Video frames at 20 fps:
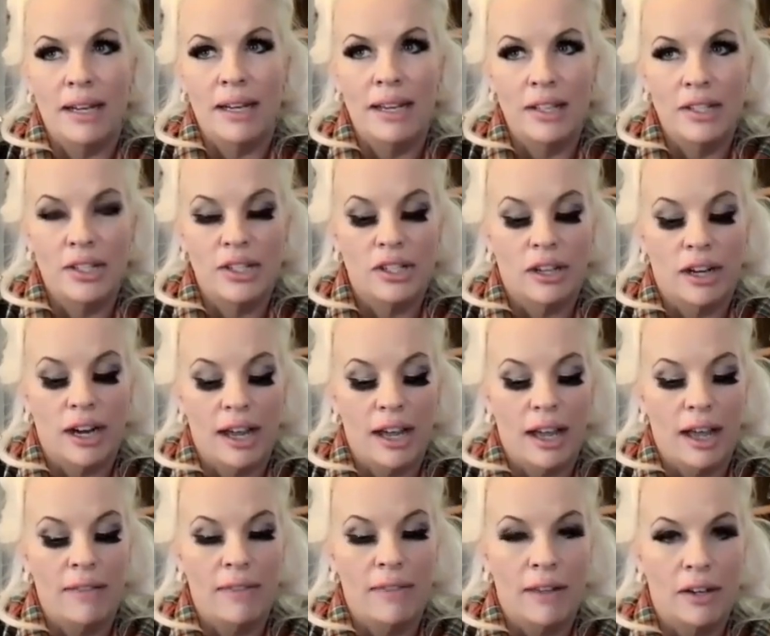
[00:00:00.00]
history,
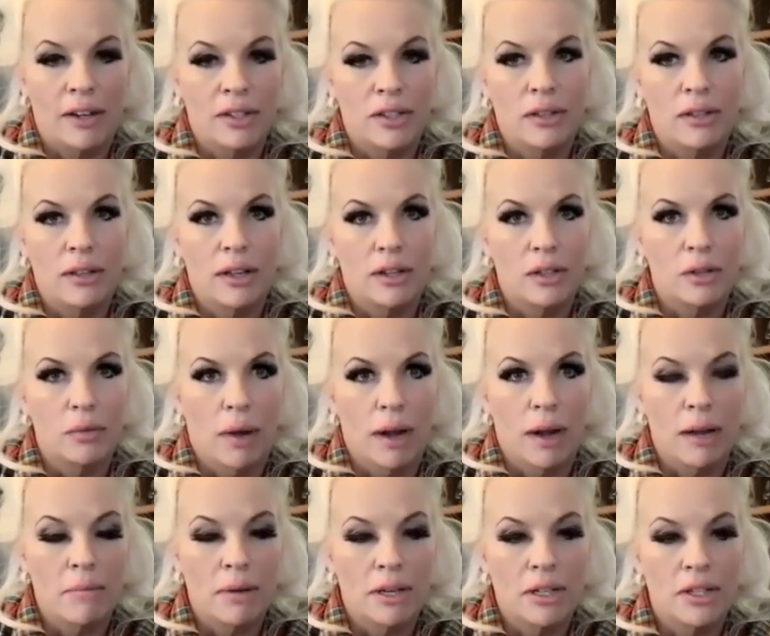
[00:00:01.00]
and there's one
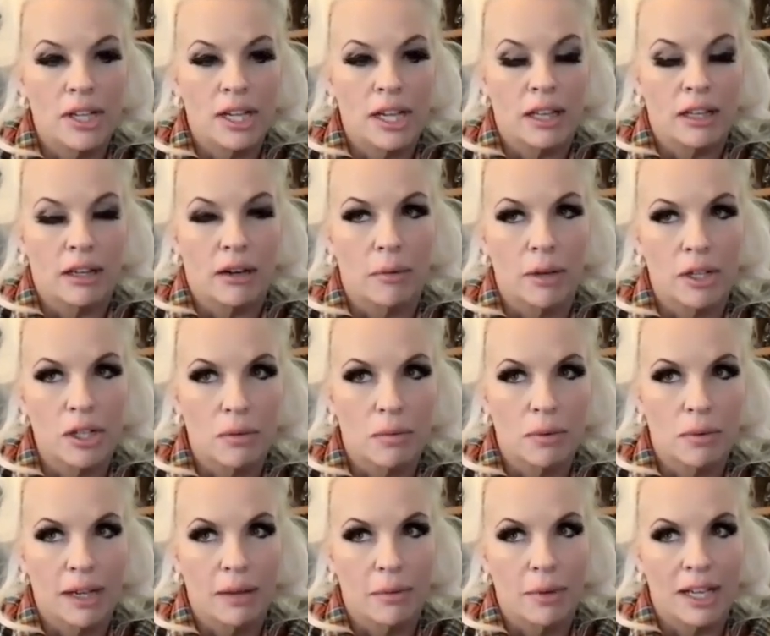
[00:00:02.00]
in particular which
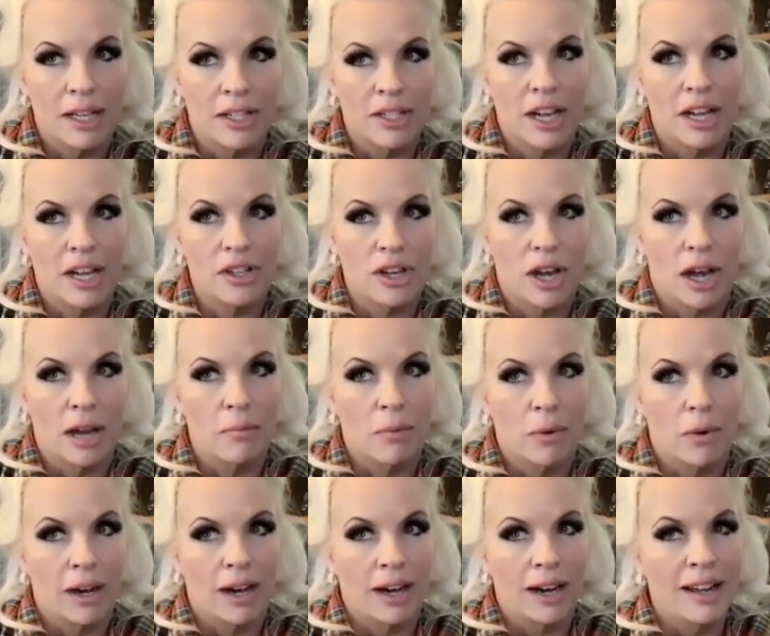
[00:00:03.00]
we can touch on
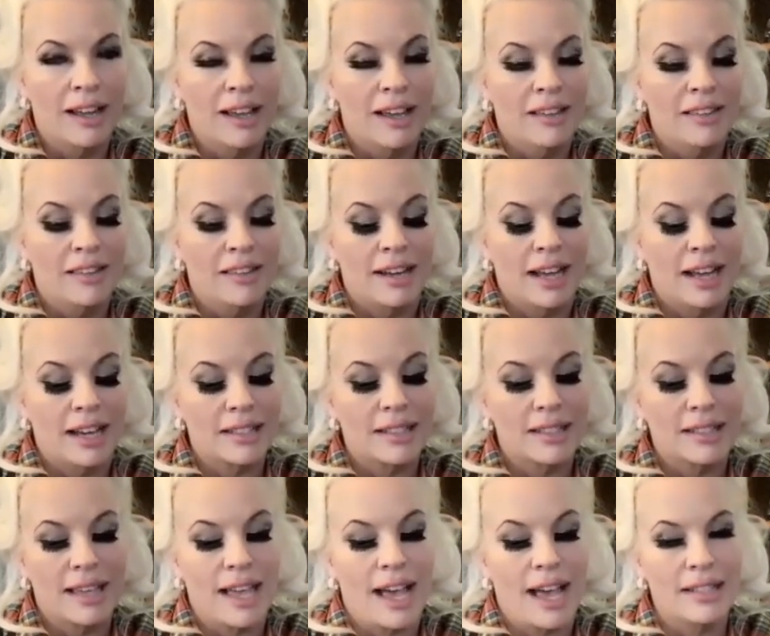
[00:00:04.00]
more the
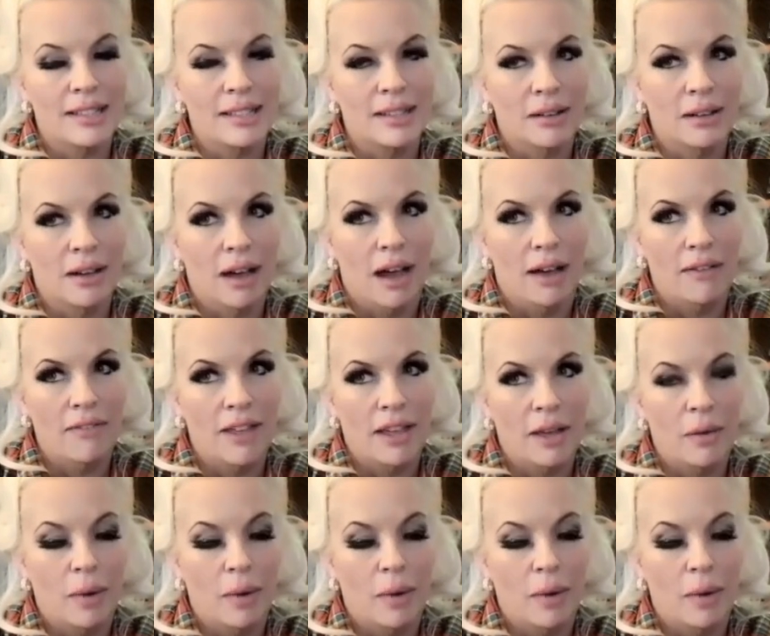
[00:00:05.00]
next Cats and Coffee,